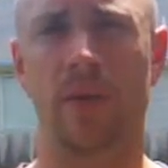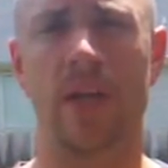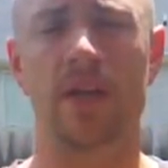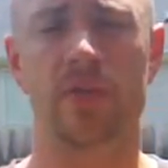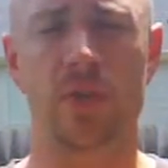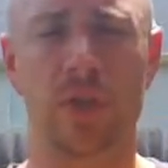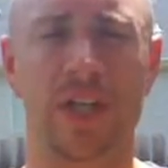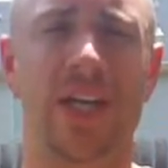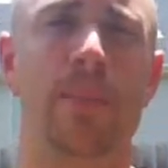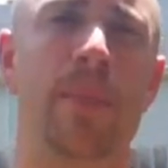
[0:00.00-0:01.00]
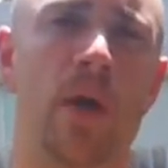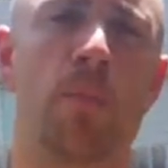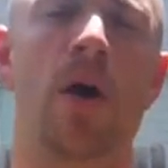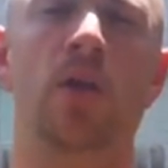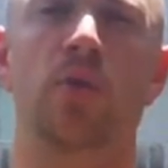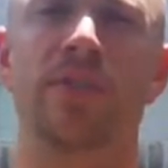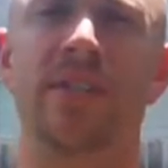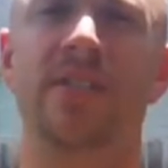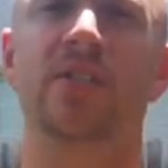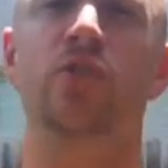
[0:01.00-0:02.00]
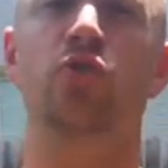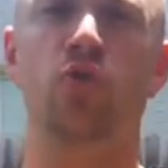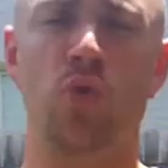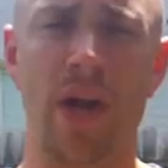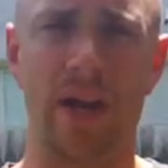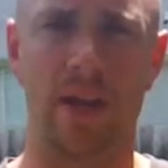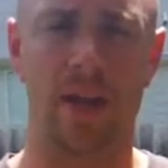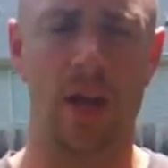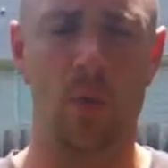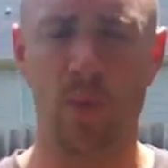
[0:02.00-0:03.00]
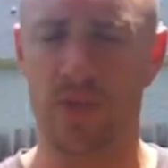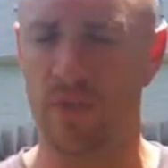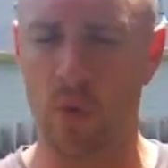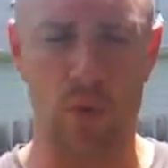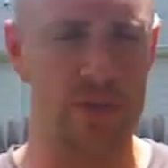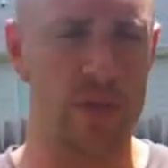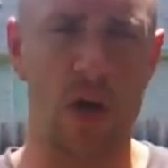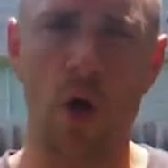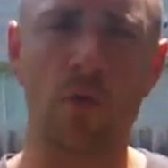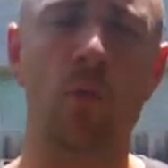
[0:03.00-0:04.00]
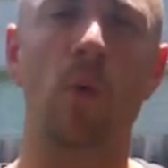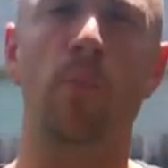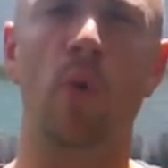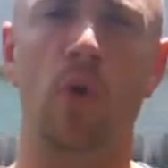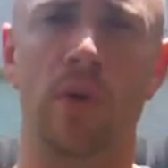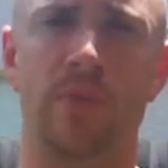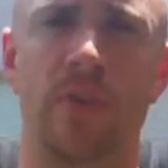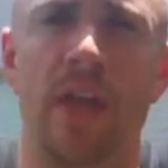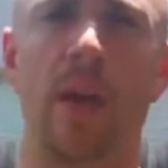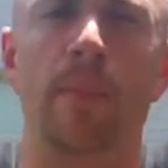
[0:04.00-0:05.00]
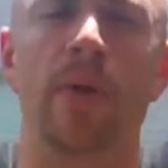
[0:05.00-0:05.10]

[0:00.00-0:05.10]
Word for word: Okay? So you're looking at metabolic resistance training, which of course all four programs are that.